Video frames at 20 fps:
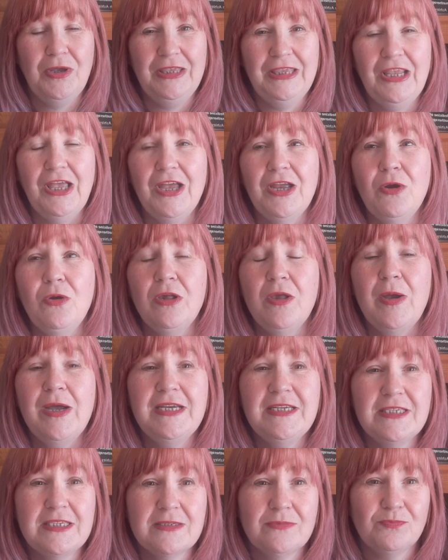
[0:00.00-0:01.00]
And
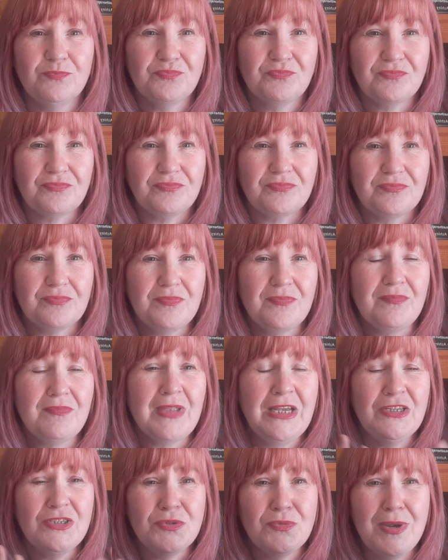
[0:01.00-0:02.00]
likewise,
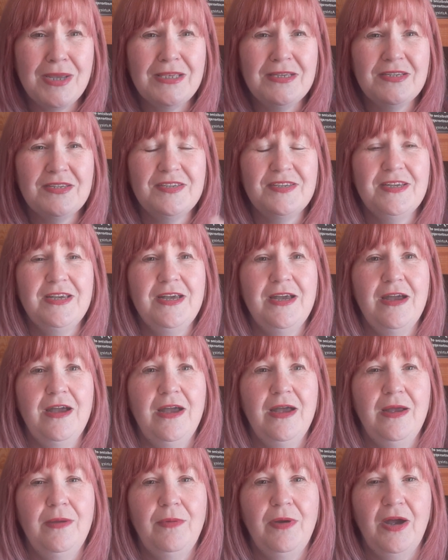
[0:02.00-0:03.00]
as well as the
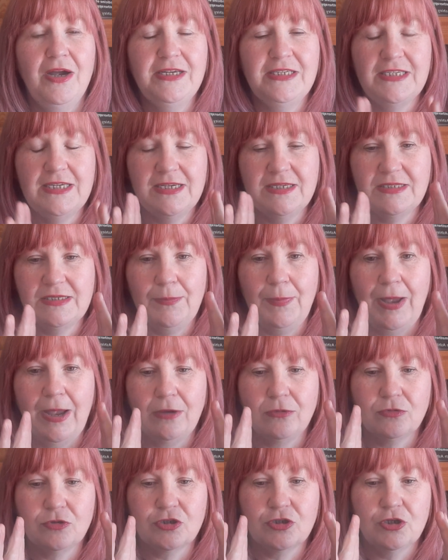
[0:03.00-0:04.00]
ideas
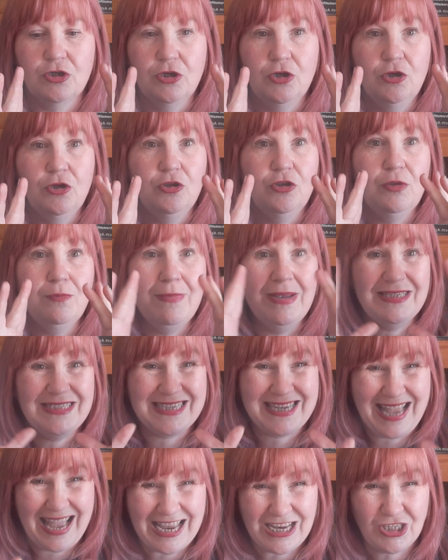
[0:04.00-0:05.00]
about the
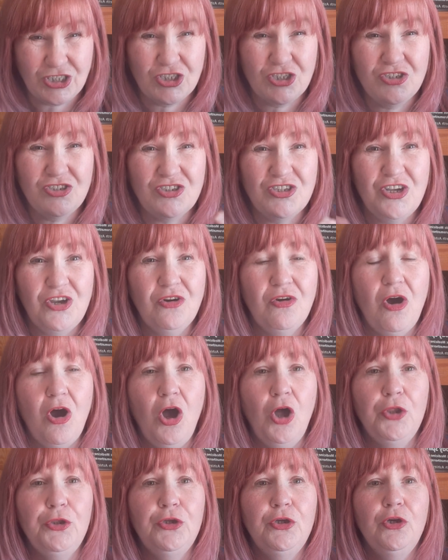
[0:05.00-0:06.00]
medications that you're
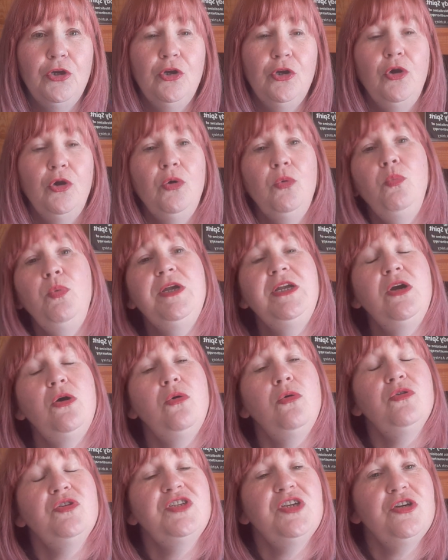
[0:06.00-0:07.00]
on, we
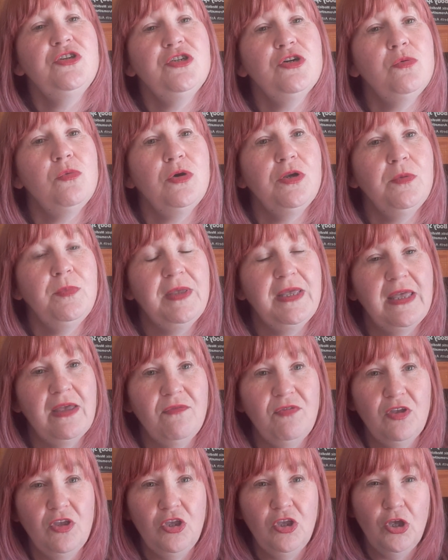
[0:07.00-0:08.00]
also don't want to be
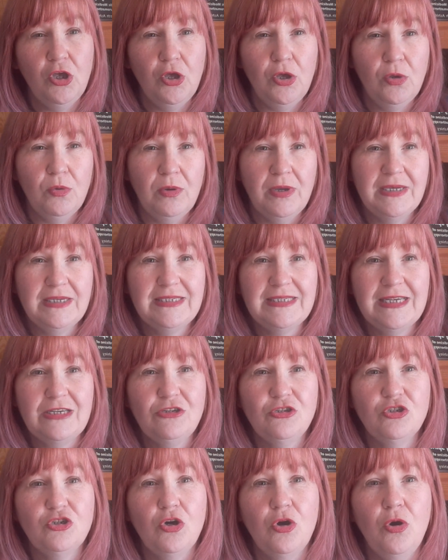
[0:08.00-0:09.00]
giving you
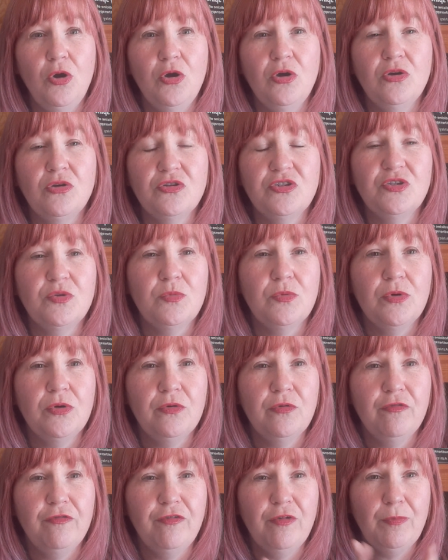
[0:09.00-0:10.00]
essential oils
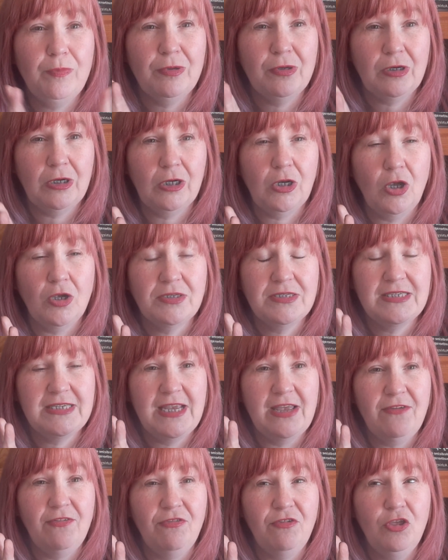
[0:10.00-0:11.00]
for blood clots
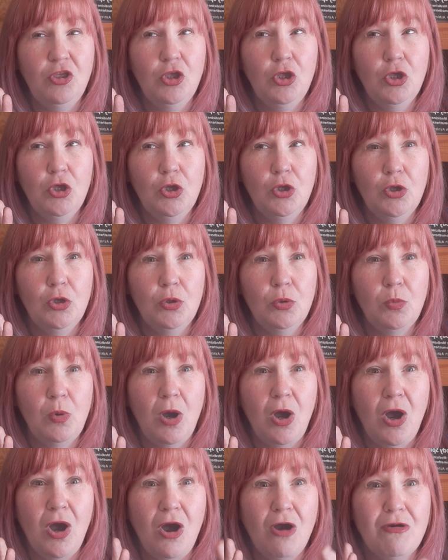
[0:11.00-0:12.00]
if
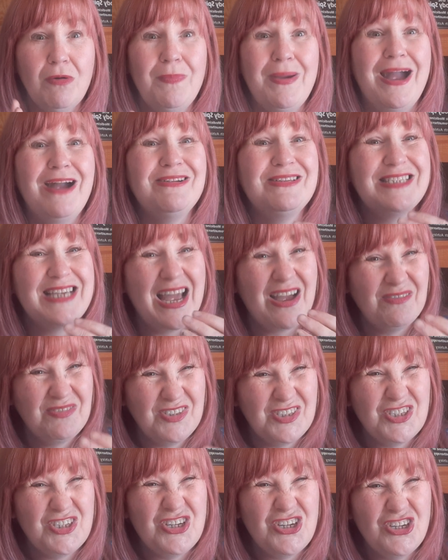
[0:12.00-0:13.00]
you are about to have
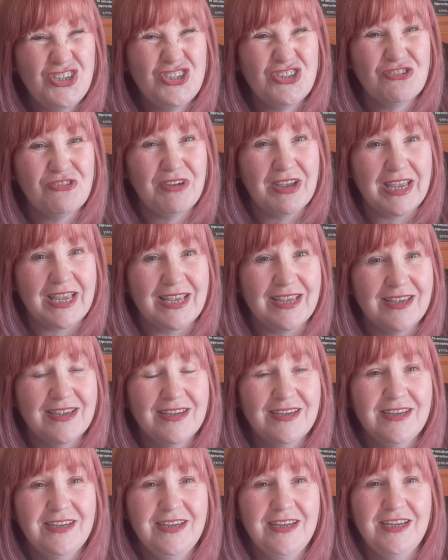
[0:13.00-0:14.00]
surgery.
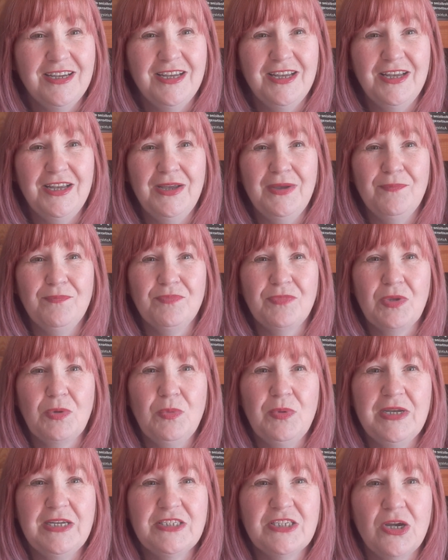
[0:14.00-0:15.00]

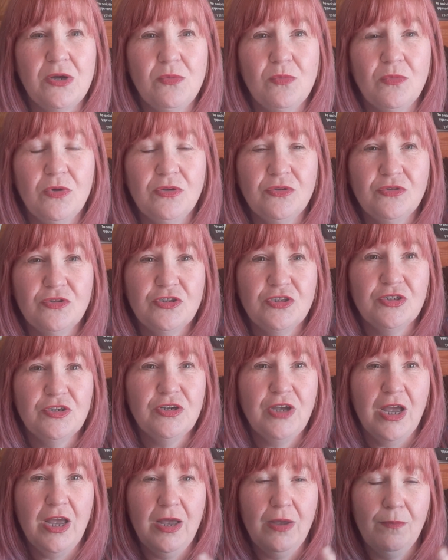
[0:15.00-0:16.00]
We don't want,
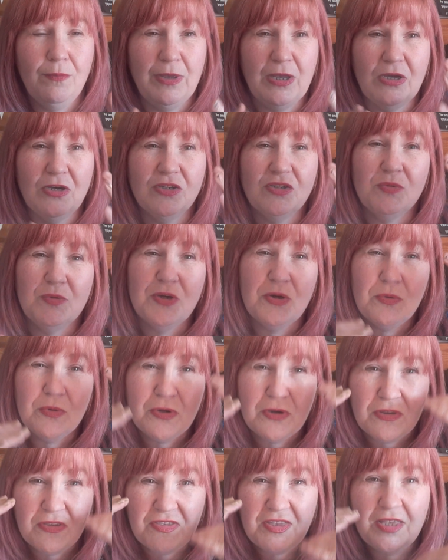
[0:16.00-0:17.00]
because we don't
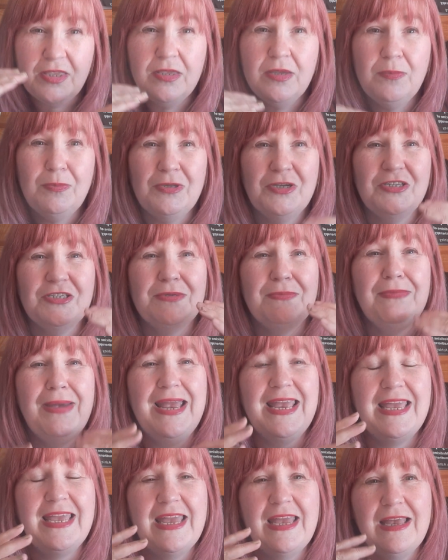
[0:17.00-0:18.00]
want to thin the blood and
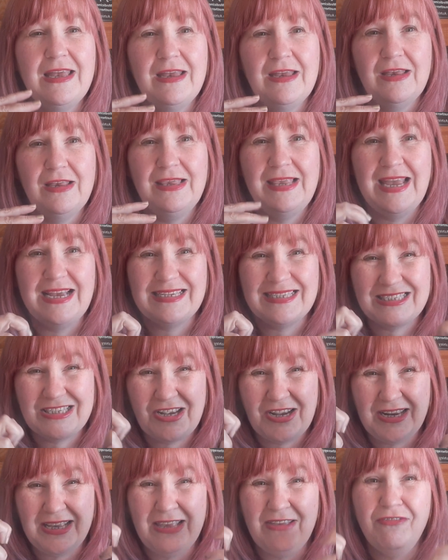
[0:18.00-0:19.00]
make it less
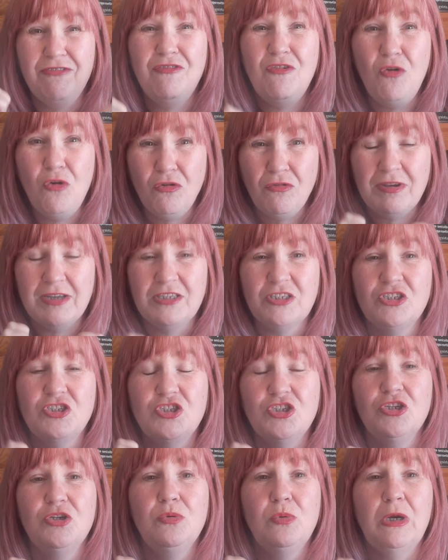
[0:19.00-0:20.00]
likely for it
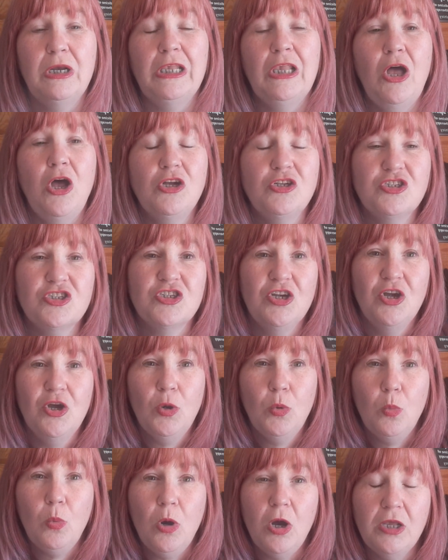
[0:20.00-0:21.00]
to clot
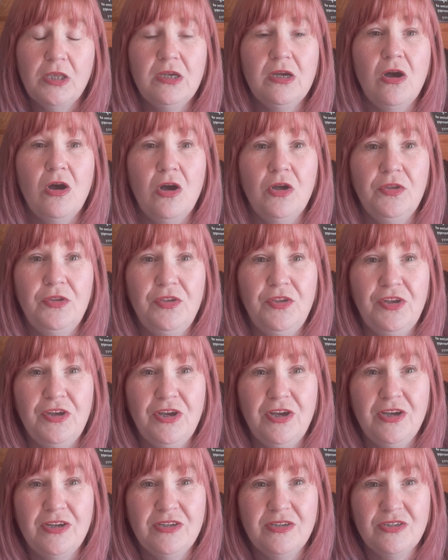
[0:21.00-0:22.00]
while you're on
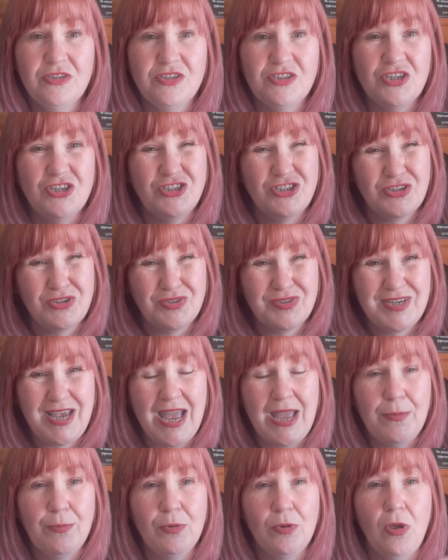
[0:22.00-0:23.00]
the surgical
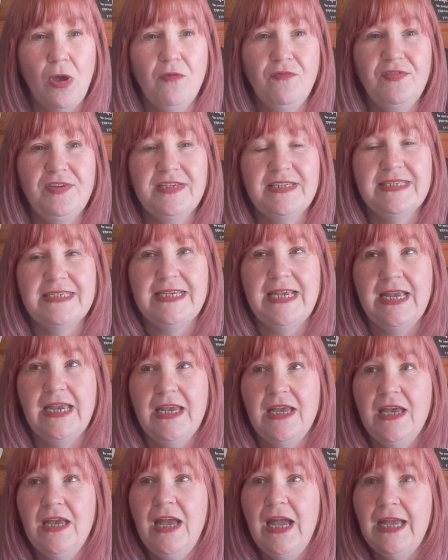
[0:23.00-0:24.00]
table, obviously.
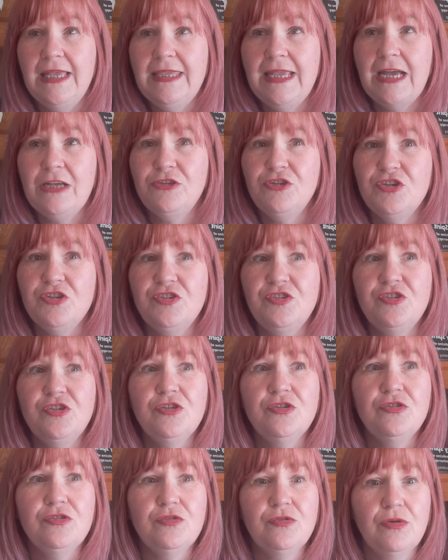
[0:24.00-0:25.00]
And that just
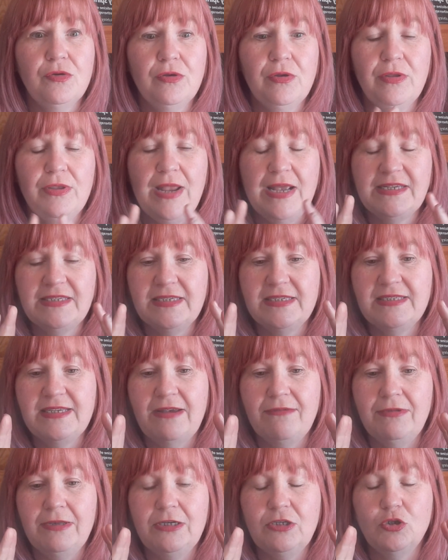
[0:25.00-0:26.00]
doesn't
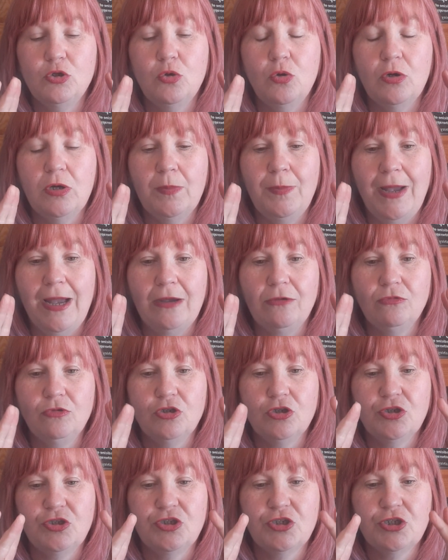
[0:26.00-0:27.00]
necessarily talk about
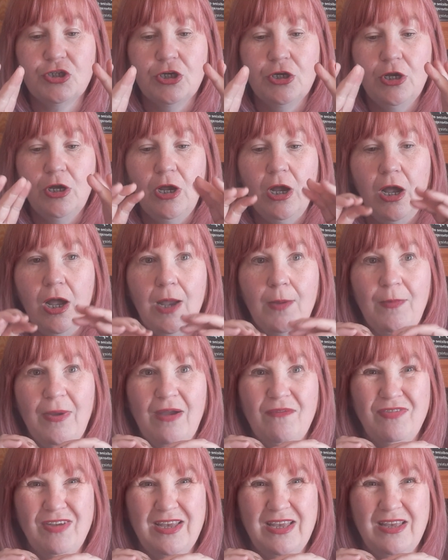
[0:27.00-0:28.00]
just
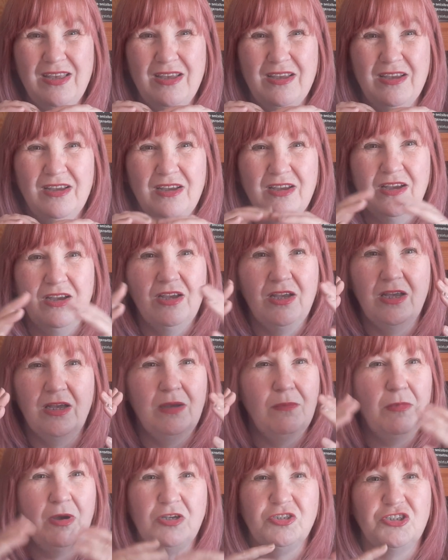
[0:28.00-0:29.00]
having,
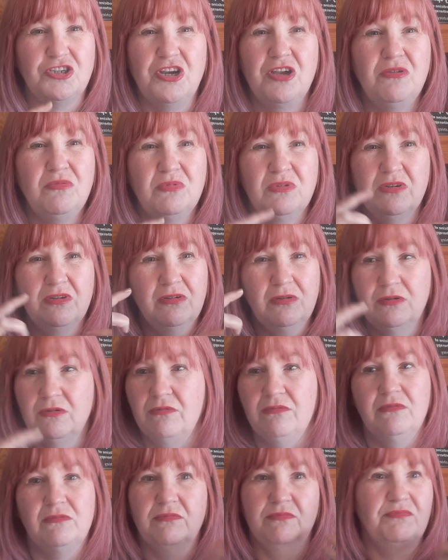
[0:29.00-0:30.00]
I don't know,
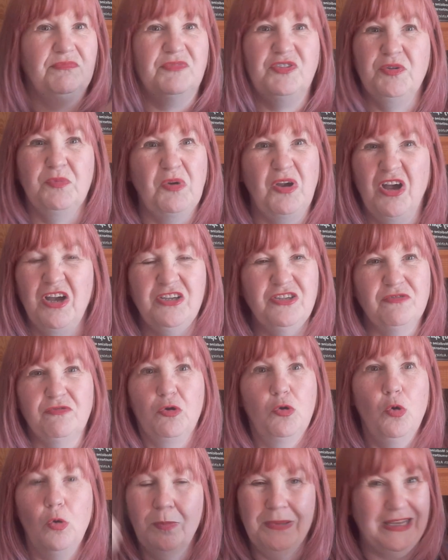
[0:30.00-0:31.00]
some kind of
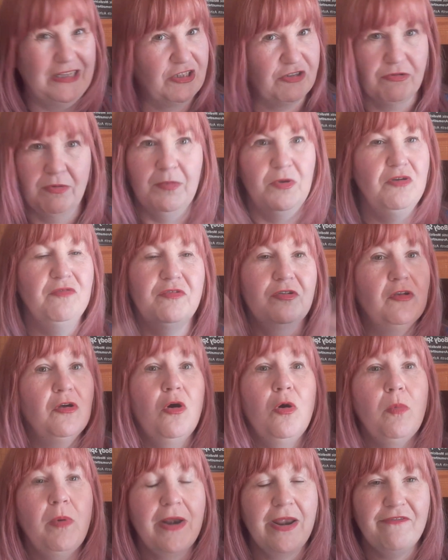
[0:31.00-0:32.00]
gallbladder removal
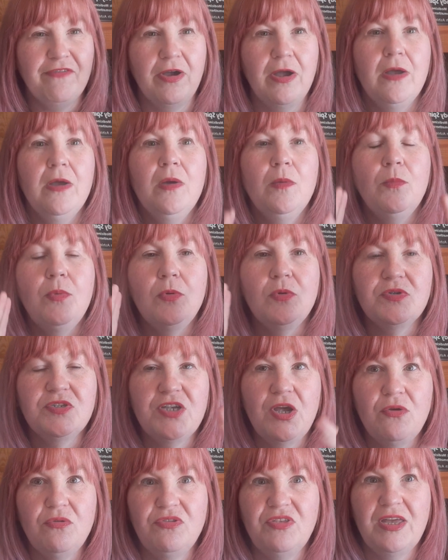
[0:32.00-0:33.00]
or whatever, but
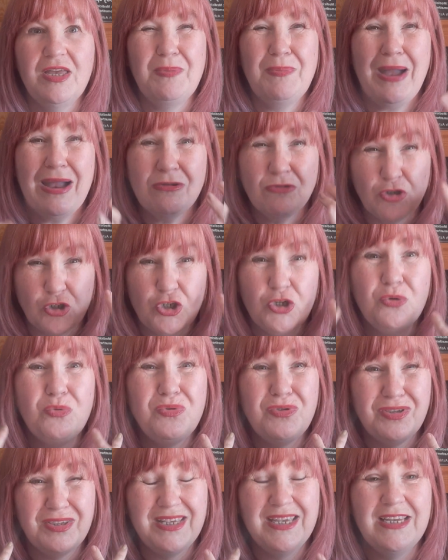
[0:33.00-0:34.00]
also think about
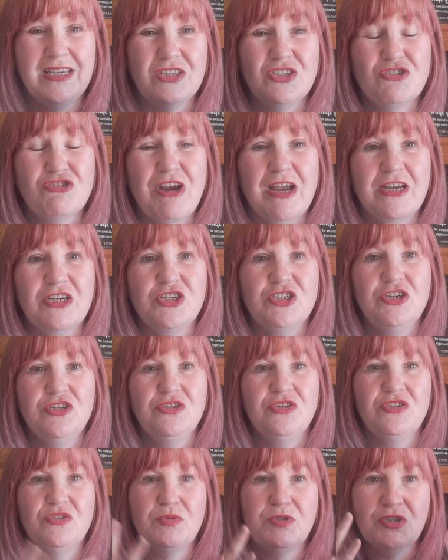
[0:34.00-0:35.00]
tooth
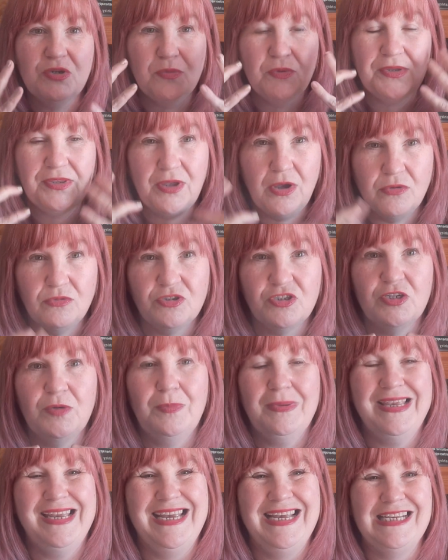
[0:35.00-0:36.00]
extractions. We don't want those to
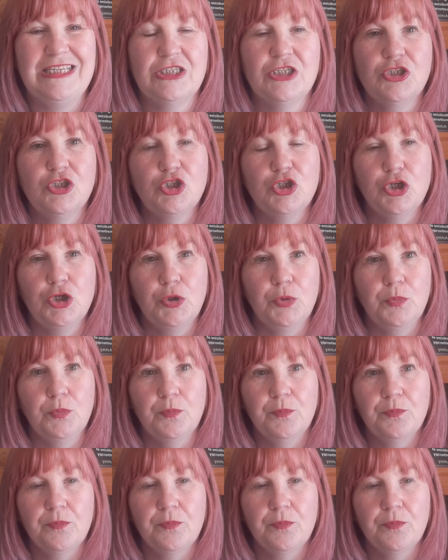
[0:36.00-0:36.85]
bleed too.